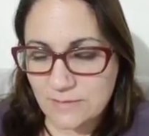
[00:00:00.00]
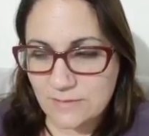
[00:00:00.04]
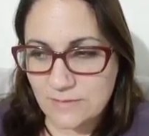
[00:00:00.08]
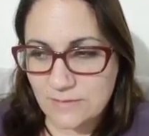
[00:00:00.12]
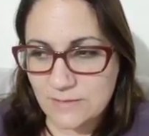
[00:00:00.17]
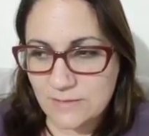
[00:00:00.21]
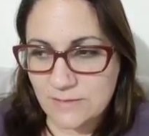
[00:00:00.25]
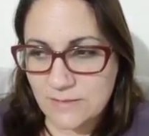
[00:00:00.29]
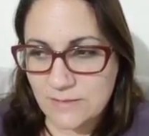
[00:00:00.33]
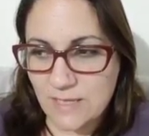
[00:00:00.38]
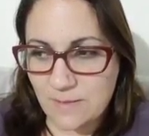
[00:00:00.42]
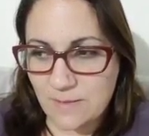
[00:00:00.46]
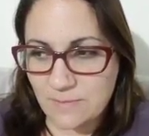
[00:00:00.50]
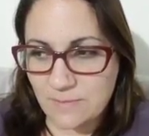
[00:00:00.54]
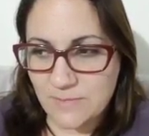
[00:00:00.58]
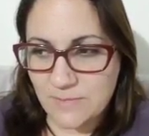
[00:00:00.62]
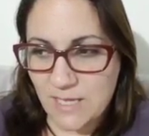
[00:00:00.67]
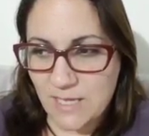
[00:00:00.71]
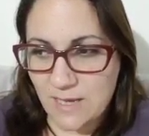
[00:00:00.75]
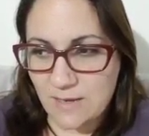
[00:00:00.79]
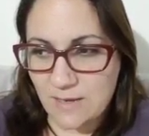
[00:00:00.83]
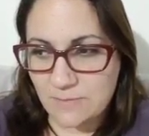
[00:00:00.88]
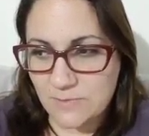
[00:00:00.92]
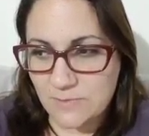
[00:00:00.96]

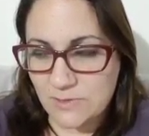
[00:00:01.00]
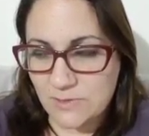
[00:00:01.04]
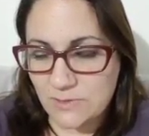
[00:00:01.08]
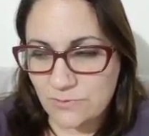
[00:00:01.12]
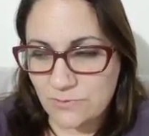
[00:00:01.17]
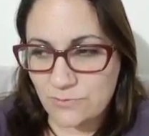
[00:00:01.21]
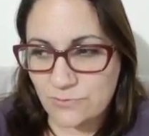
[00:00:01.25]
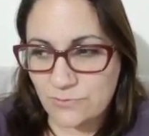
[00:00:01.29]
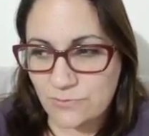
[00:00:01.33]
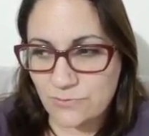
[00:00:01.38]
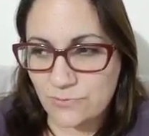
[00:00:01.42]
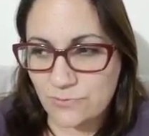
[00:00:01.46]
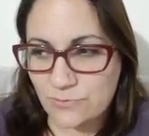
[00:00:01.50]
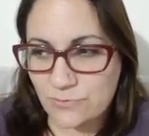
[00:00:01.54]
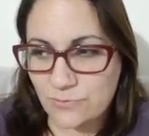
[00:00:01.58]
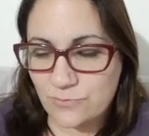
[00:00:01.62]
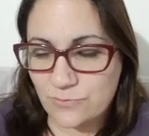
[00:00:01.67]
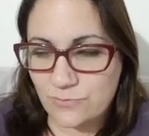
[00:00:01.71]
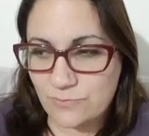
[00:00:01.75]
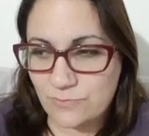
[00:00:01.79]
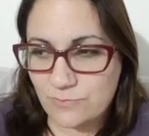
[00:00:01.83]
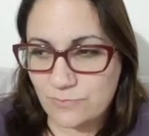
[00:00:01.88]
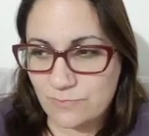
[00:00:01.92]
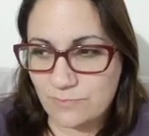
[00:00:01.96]
sometimes you
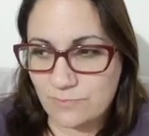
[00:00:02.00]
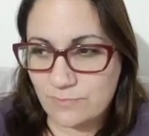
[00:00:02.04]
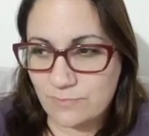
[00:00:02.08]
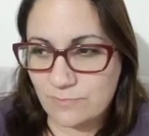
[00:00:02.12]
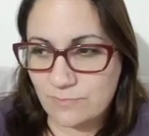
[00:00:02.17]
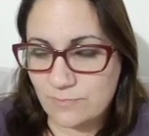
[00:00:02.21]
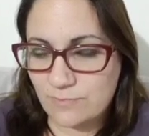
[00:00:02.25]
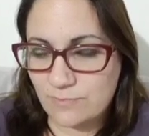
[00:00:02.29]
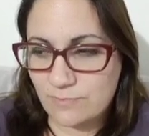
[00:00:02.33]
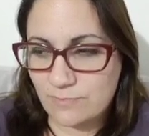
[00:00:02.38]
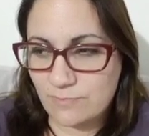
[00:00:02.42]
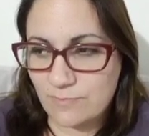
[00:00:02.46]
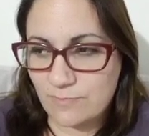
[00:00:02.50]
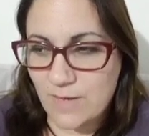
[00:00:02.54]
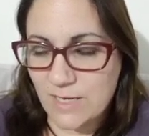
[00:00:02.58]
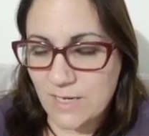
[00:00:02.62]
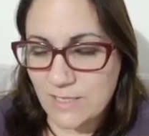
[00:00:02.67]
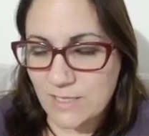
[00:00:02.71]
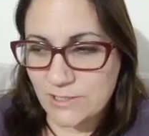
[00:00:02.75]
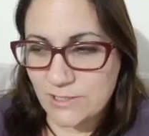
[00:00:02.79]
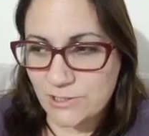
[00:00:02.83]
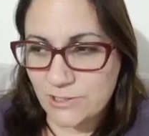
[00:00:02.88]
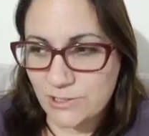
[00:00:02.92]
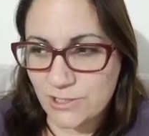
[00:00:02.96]

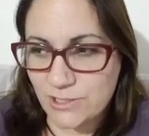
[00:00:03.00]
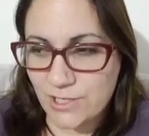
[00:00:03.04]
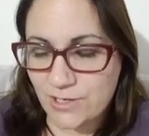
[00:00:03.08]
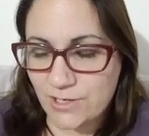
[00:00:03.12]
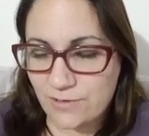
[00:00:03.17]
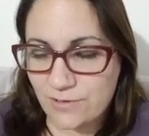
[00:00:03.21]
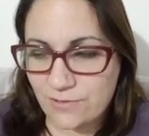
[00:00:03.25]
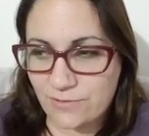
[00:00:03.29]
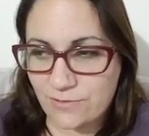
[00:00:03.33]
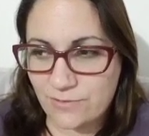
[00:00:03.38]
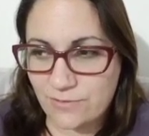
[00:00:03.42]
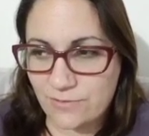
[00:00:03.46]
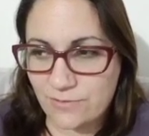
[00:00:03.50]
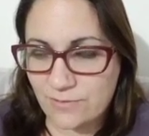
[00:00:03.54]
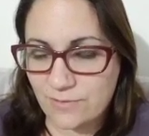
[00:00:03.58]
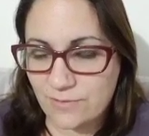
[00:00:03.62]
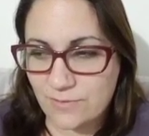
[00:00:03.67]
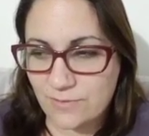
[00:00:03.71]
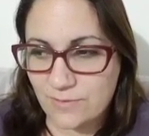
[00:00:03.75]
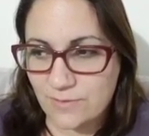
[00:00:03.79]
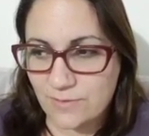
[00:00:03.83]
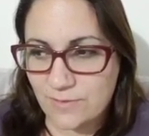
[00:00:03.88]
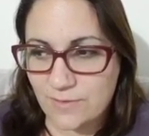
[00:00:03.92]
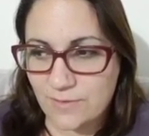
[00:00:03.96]
might share.
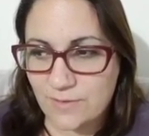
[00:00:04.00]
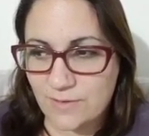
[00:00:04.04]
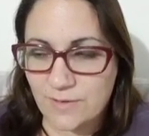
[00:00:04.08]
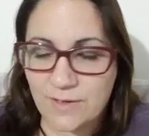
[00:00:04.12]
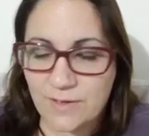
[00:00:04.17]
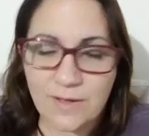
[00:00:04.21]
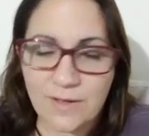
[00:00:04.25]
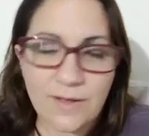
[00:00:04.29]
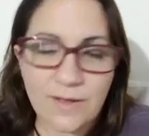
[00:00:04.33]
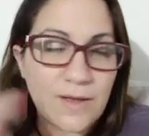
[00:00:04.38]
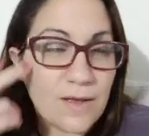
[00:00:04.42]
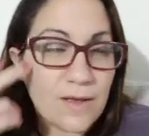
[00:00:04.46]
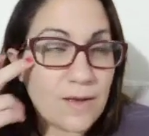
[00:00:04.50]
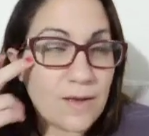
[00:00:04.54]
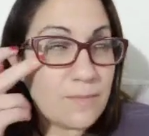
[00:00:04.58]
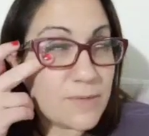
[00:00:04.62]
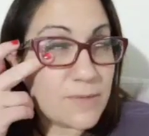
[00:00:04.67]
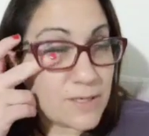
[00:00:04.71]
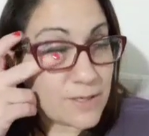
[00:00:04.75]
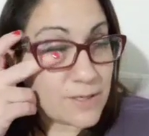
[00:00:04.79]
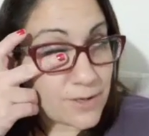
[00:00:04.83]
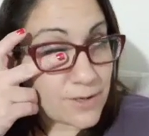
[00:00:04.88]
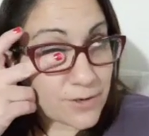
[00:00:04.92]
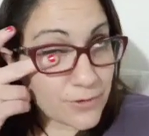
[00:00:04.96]
I
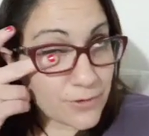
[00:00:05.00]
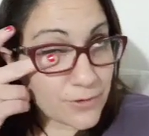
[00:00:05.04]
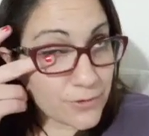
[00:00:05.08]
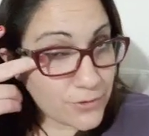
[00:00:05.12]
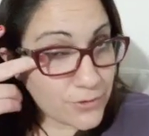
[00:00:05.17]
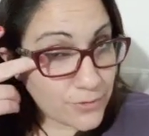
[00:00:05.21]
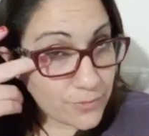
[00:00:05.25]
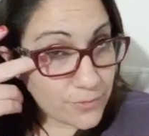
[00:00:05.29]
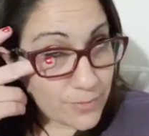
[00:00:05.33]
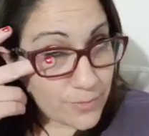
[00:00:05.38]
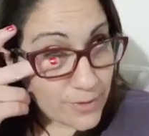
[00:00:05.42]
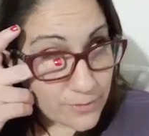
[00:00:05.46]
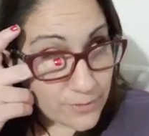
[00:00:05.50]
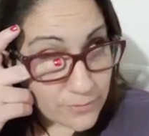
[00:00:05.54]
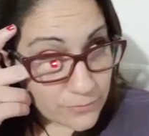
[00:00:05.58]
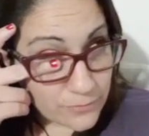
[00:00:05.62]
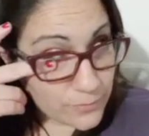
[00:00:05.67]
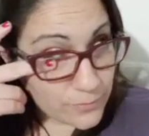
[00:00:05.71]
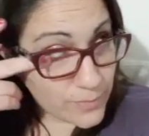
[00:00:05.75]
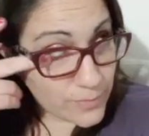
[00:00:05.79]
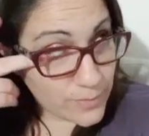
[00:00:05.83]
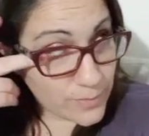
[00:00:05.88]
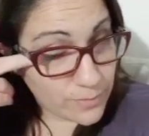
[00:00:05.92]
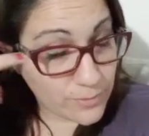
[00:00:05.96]
mean, I heard
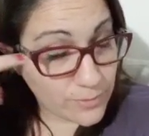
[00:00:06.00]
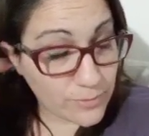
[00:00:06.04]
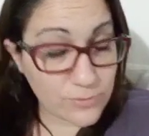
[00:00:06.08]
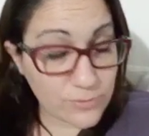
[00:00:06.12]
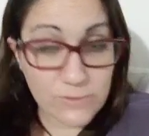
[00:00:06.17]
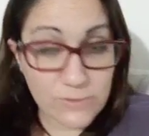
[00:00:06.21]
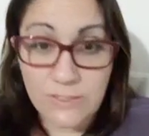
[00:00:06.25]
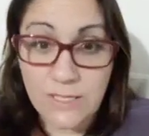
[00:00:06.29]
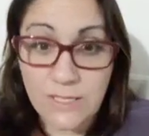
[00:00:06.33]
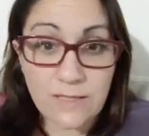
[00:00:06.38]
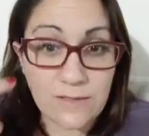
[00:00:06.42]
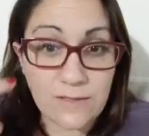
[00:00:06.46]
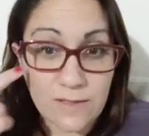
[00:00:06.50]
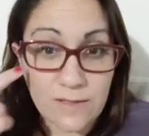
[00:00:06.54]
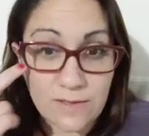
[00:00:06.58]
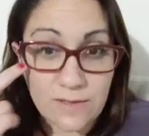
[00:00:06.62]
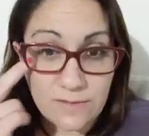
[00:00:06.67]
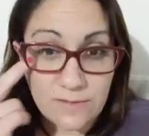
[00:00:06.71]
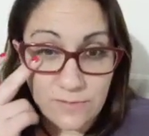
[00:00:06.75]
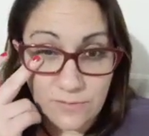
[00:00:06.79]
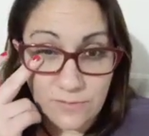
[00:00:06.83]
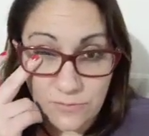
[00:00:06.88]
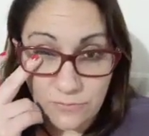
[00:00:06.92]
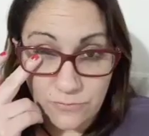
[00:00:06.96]
about people who said
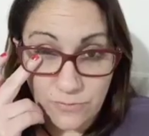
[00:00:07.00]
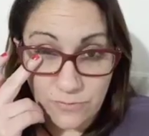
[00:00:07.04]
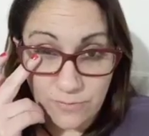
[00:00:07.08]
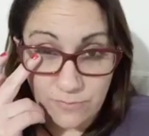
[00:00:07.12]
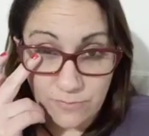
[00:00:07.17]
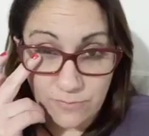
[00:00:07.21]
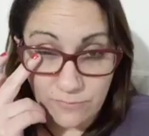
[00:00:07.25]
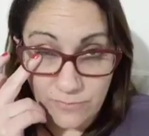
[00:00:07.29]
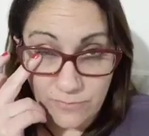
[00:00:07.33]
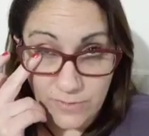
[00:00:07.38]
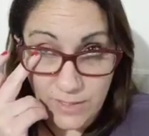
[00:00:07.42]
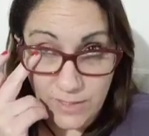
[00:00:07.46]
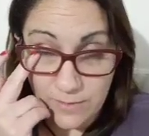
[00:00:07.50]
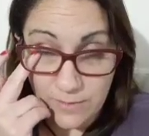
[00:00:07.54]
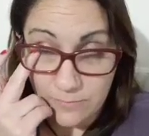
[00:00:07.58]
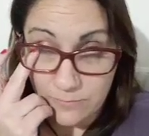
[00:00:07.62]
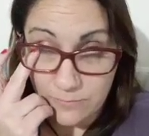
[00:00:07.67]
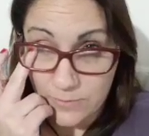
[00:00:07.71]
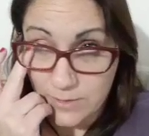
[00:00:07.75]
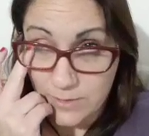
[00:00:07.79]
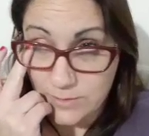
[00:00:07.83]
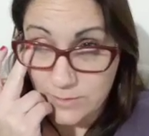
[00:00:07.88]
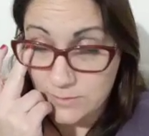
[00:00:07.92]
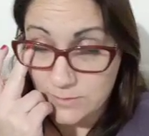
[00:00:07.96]
that their twin flame
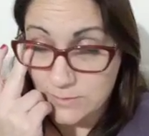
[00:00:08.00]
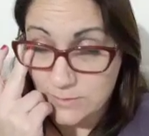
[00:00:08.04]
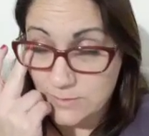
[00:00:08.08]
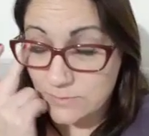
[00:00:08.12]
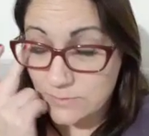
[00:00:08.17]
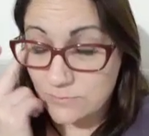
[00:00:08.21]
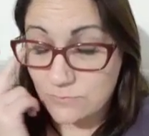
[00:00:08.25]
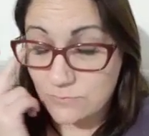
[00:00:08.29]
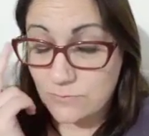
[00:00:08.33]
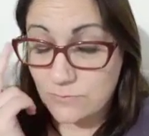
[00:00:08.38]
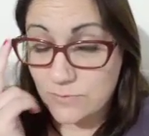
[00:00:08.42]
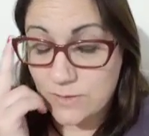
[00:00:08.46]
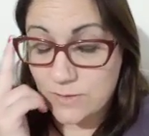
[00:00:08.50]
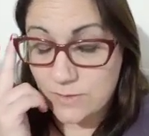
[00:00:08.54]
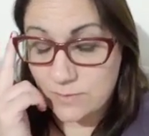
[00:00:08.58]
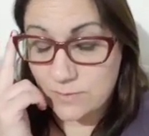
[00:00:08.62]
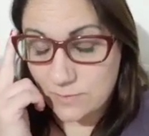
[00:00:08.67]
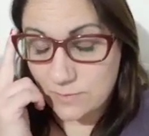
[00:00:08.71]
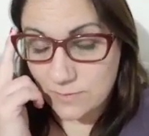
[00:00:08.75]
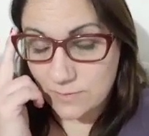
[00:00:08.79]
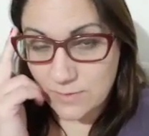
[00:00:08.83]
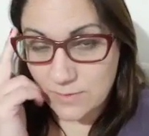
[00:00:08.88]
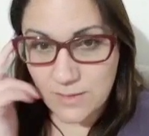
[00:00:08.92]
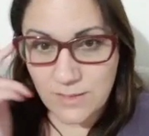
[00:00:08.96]
was
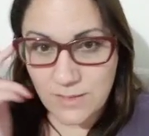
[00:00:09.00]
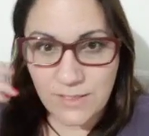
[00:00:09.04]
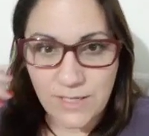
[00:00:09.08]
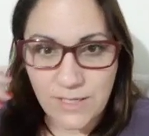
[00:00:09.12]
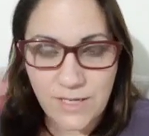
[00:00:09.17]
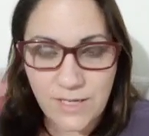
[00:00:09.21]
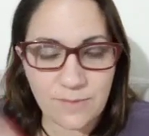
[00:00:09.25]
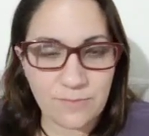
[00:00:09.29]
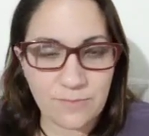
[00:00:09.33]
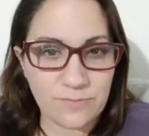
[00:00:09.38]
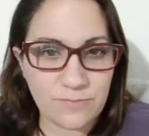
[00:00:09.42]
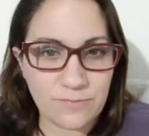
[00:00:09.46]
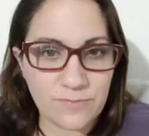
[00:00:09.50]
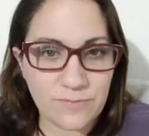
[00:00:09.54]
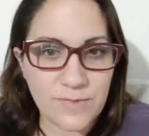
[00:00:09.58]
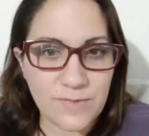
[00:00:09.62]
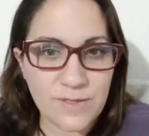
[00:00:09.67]
with a name